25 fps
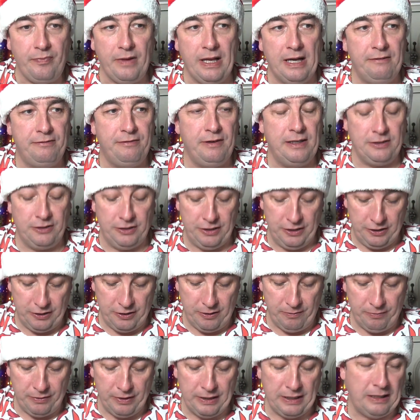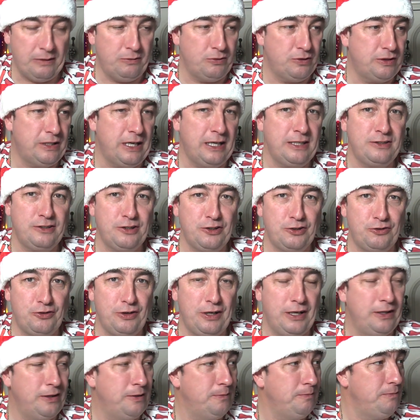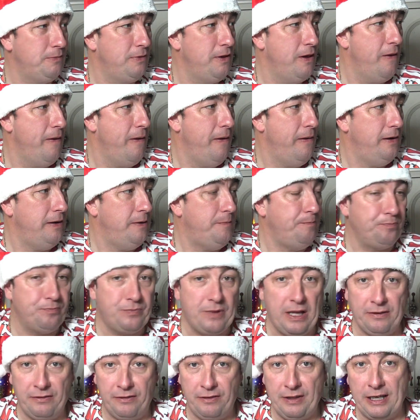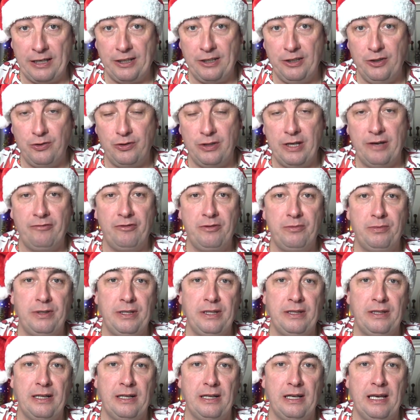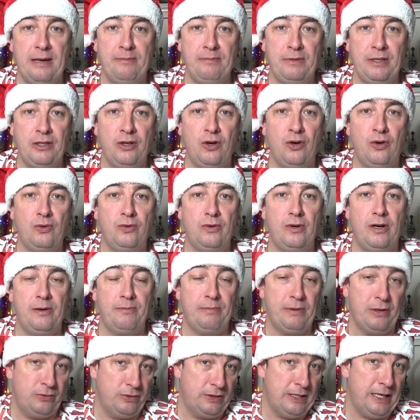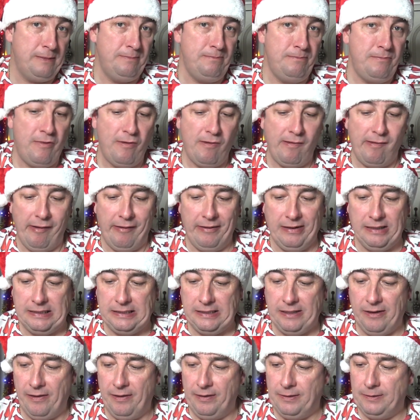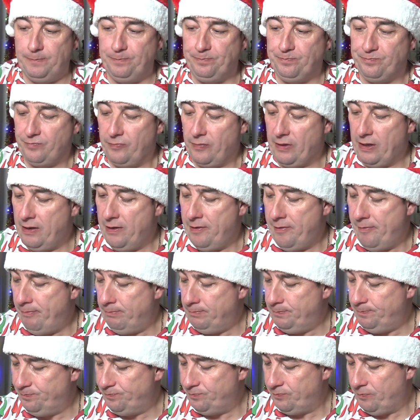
I fancied something. I was dying to try them, and thank you to everybody that let me know about them in